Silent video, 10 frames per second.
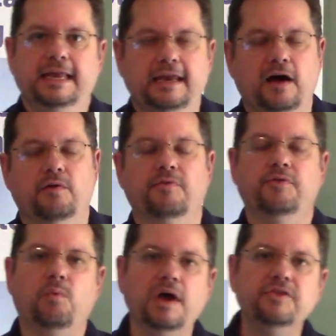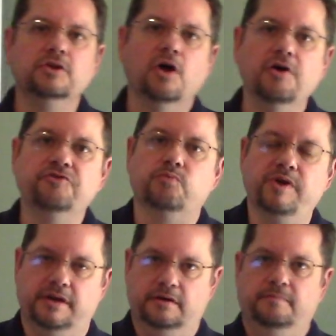Now, the way the law is
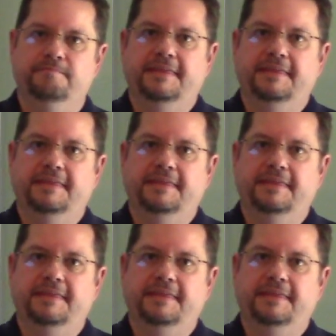written,